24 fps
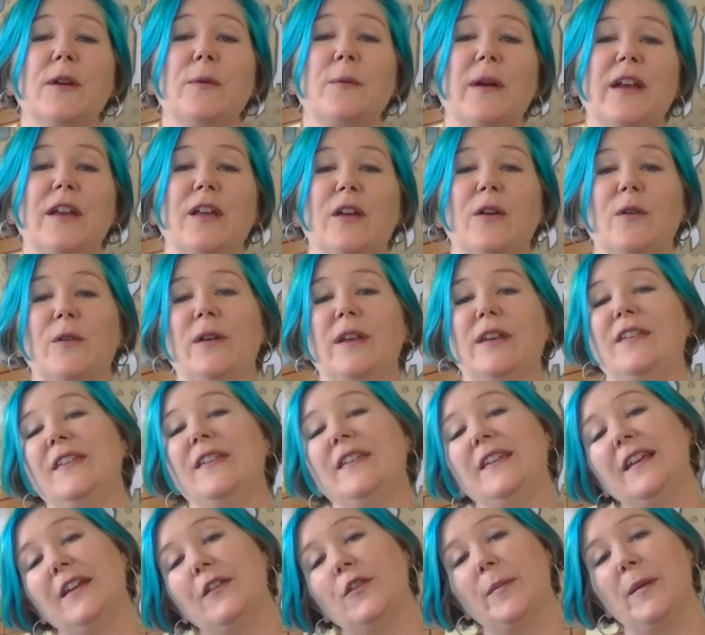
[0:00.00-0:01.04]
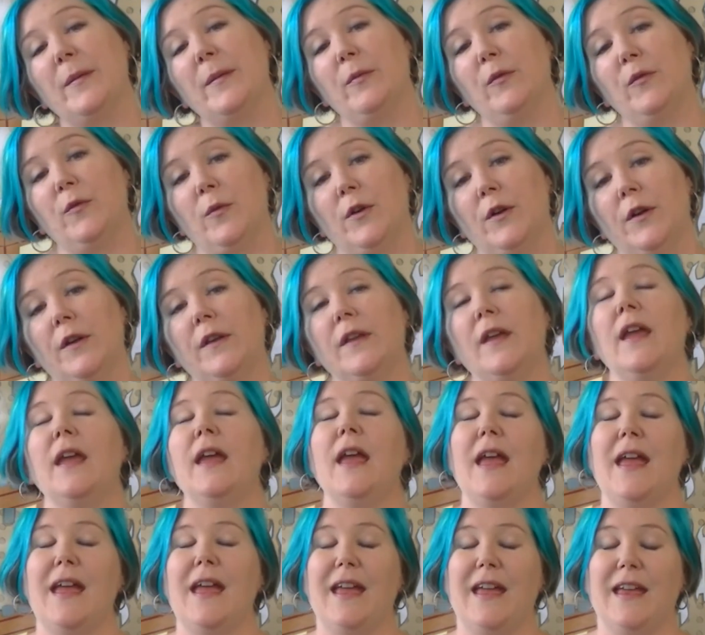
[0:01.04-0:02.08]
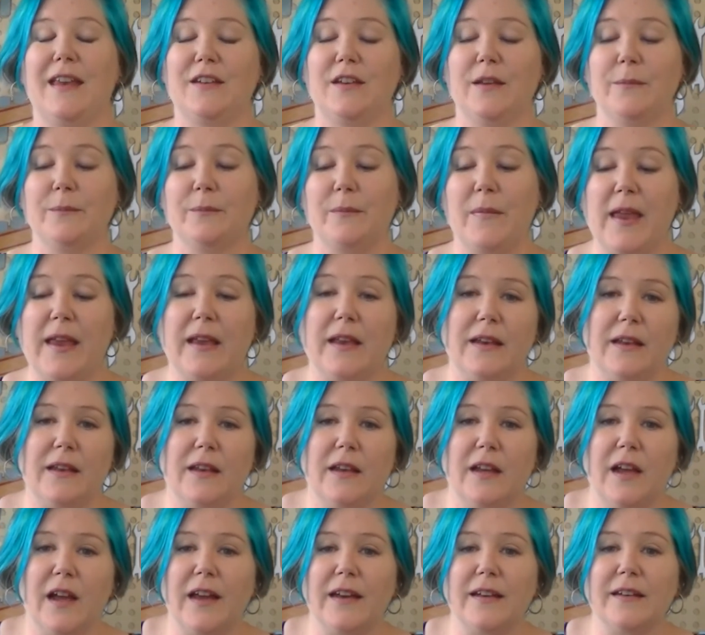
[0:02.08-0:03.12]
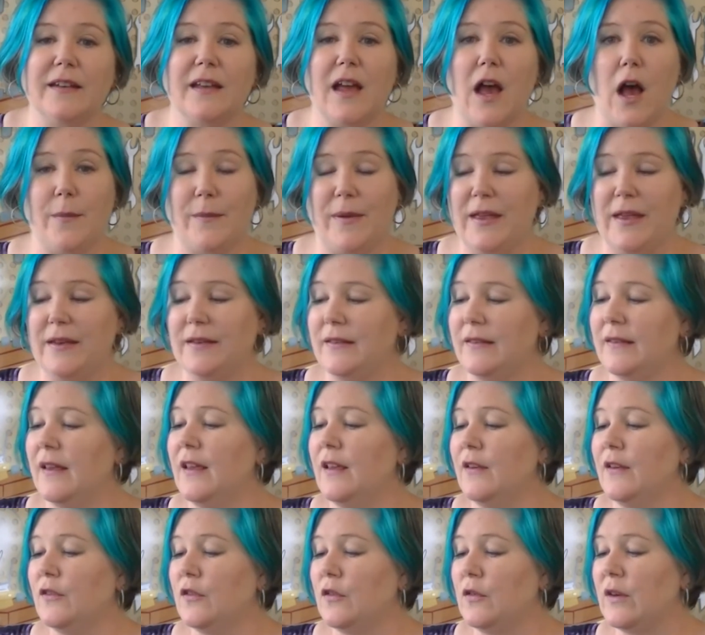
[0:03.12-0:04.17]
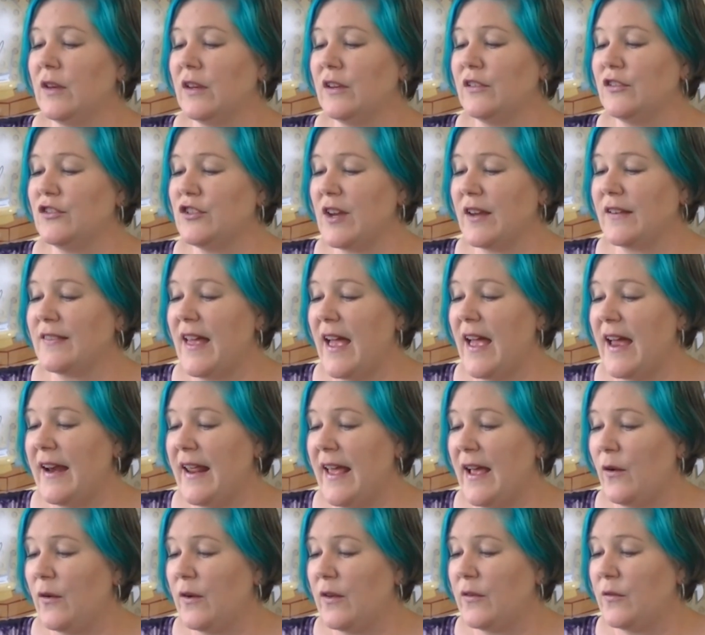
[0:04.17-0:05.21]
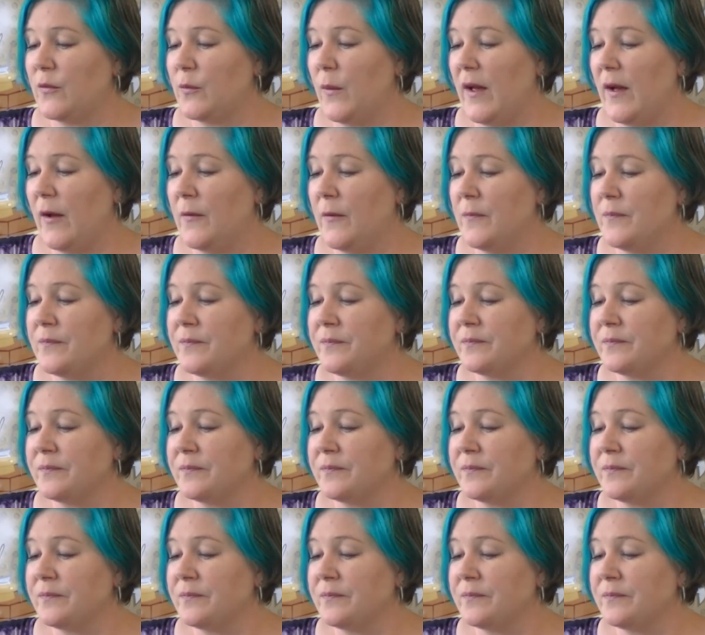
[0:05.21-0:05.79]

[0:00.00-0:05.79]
to go in, see other people's work, and make kind comments. So you can check that out as well.